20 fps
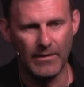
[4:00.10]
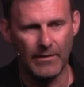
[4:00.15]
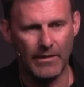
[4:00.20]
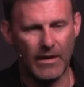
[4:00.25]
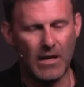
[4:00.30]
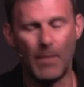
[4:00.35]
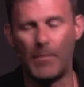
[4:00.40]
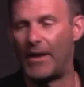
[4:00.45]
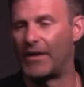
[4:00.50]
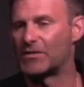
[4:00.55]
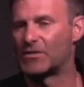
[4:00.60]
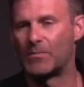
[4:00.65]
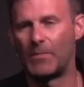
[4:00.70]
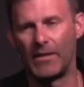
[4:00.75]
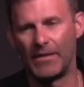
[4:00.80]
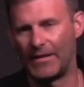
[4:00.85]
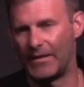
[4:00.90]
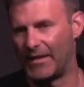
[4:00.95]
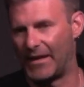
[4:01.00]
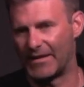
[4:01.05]
They come out
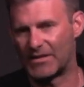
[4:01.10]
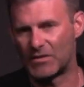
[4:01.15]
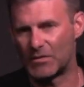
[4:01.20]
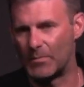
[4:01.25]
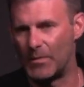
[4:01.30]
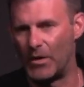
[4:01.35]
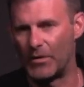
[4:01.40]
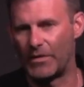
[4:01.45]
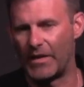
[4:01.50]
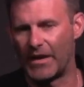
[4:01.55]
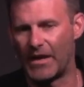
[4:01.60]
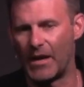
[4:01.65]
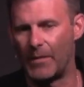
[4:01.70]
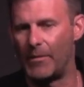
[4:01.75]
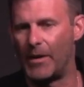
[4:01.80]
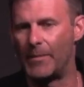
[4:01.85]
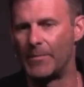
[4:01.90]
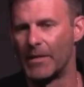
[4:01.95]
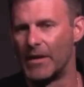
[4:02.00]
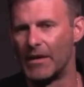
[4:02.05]
smelling like smoke. They come
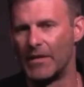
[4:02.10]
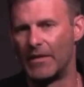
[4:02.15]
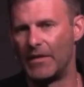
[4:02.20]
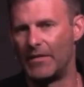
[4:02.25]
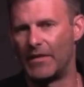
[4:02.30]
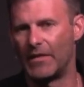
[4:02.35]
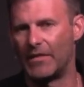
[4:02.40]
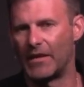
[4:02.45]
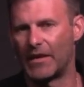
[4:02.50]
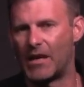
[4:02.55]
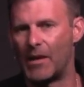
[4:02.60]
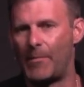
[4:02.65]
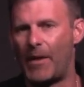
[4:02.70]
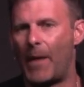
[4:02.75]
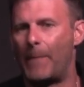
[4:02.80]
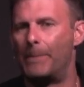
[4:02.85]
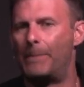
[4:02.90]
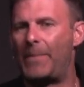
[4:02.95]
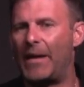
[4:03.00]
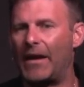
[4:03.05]

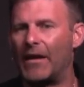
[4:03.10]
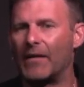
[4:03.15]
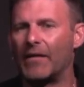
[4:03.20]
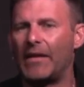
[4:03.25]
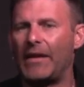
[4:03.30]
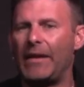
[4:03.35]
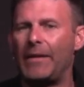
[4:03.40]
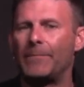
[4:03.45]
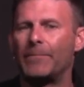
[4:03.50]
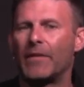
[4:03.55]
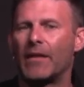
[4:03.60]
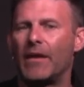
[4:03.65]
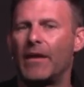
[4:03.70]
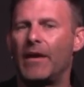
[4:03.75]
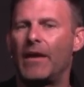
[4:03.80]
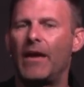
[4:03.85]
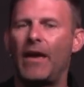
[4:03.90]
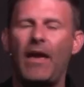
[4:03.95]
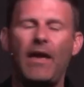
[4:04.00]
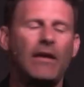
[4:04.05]
out barely
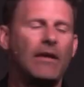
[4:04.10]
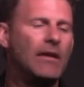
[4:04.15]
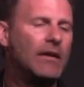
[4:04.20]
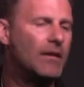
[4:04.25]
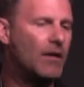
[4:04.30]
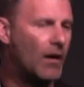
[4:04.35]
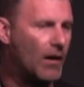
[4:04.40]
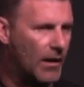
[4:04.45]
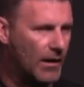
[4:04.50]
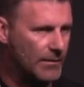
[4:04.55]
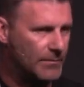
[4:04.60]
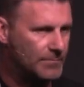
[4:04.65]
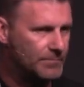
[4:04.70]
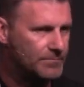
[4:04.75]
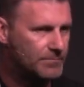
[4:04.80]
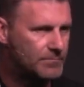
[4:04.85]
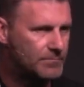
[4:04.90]
hanging on.